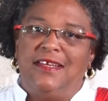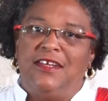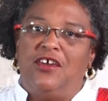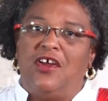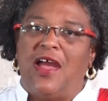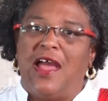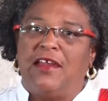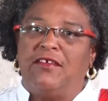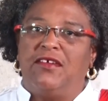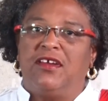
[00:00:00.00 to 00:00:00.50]
in
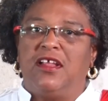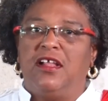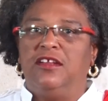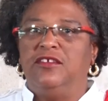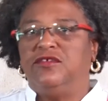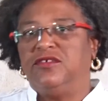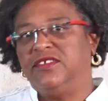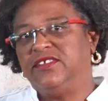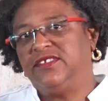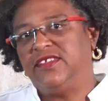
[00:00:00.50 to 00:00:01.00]
our
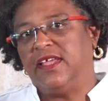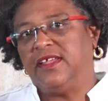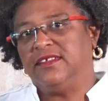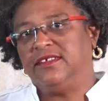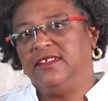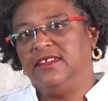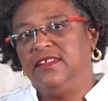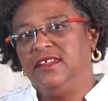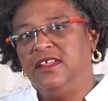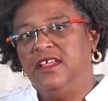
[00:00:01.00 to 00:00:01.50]
agricultural
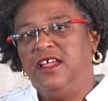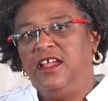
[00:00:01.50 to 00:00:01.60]
sector